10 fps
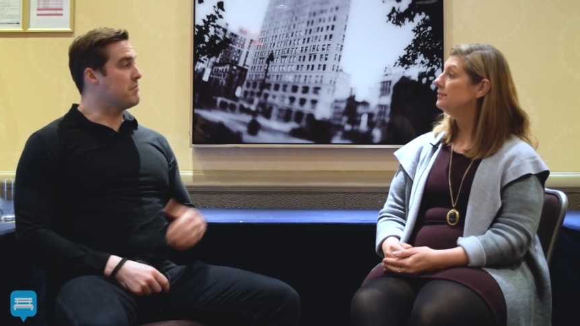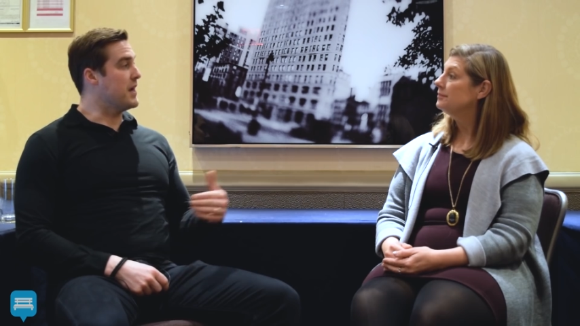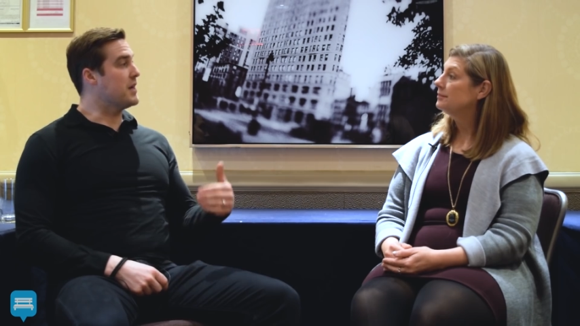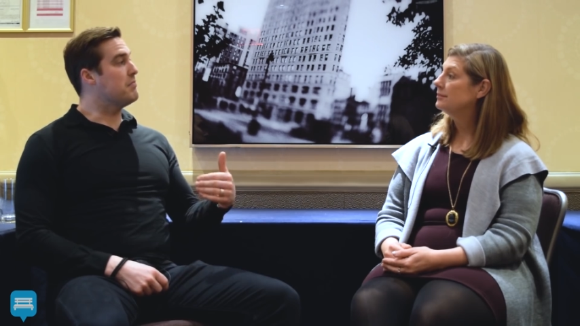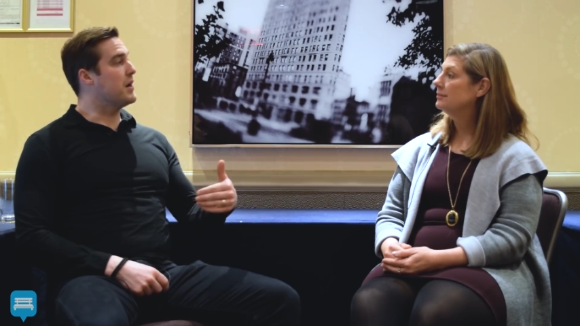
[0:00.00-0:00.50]

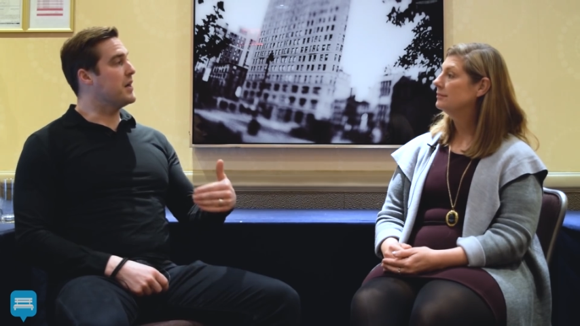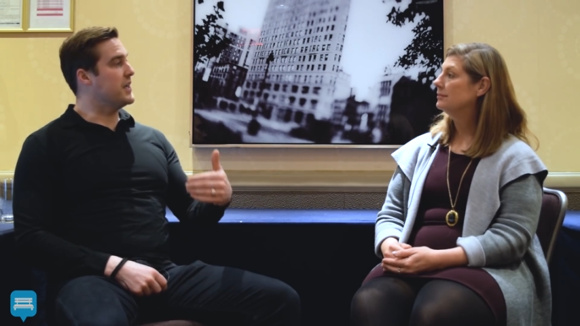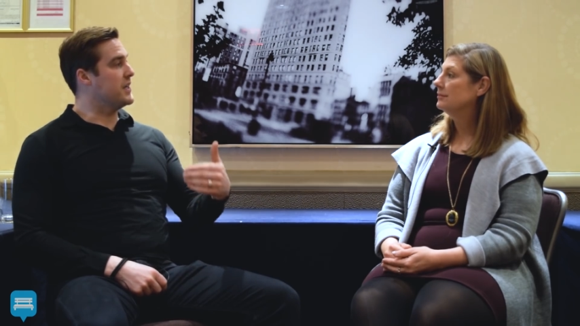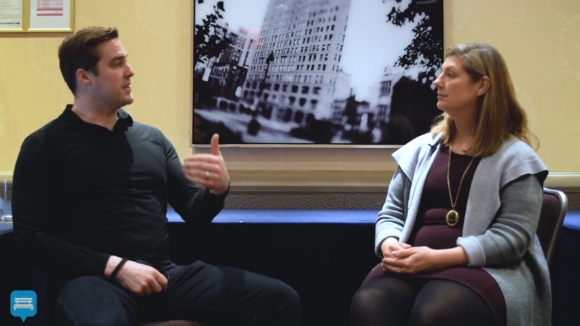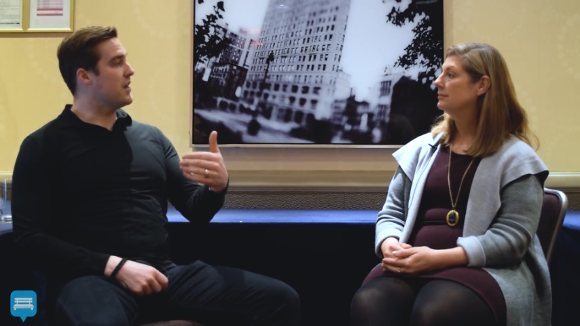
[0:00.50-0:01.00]
Speaker 1: make
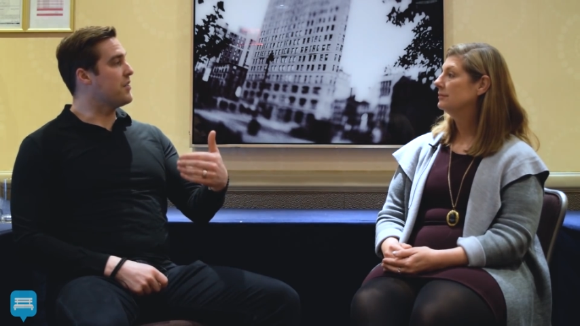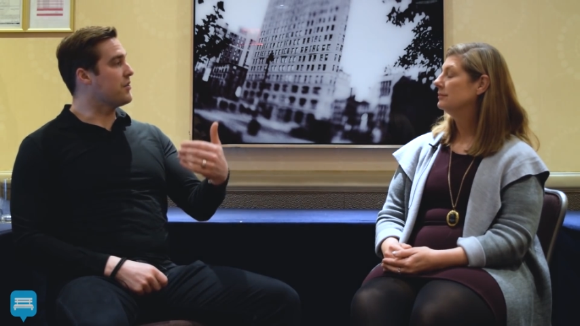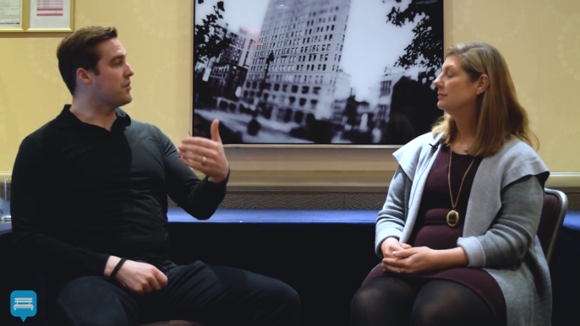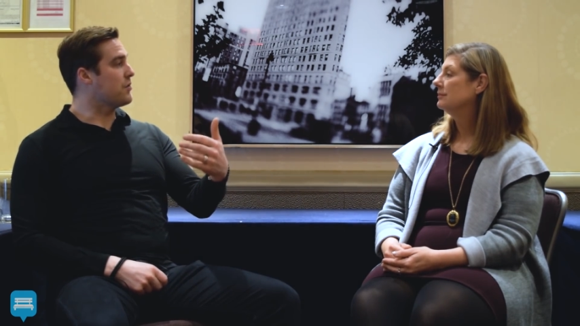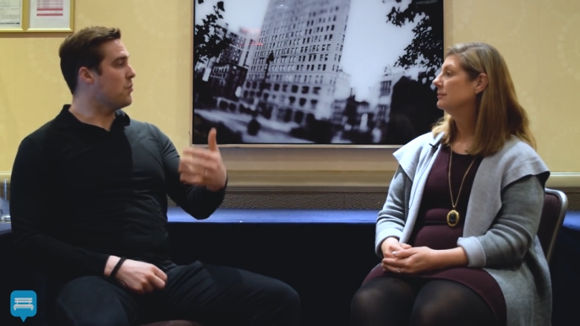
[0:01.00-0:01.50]
money in
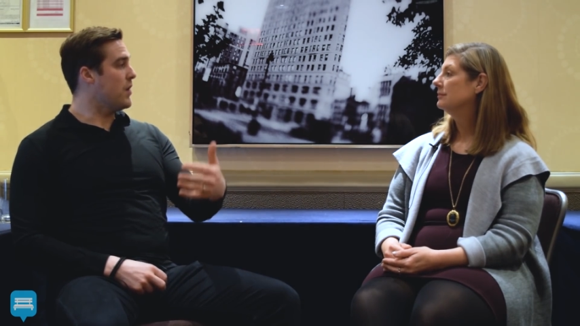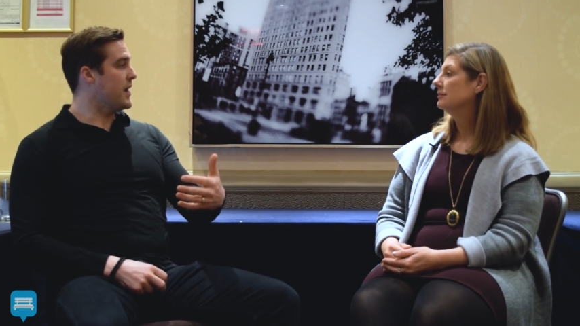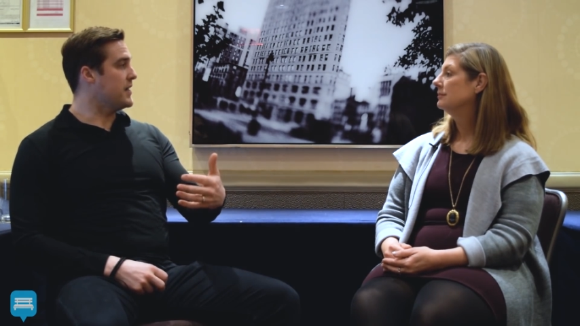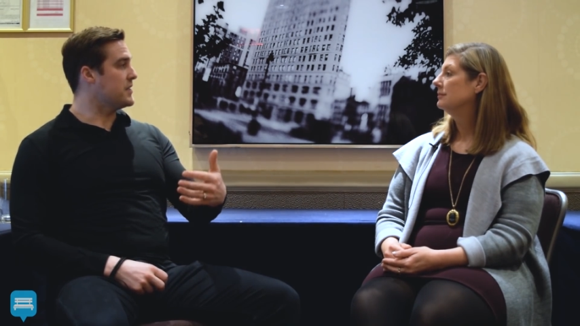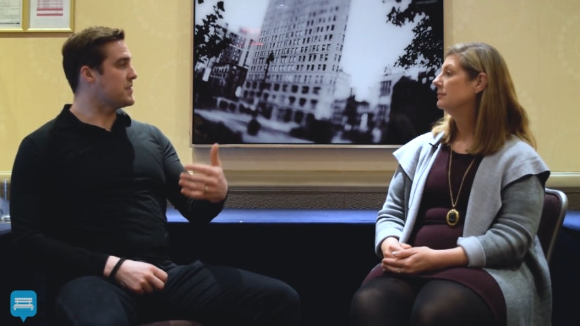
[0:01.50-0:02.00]
other
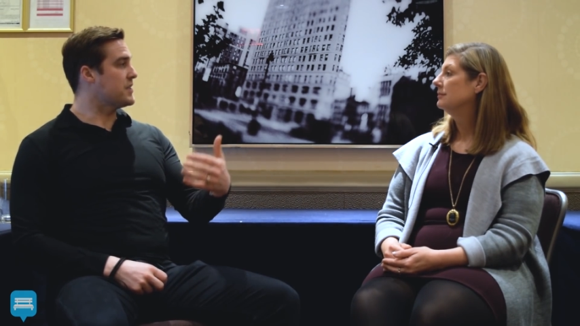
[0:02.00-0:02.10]
ways?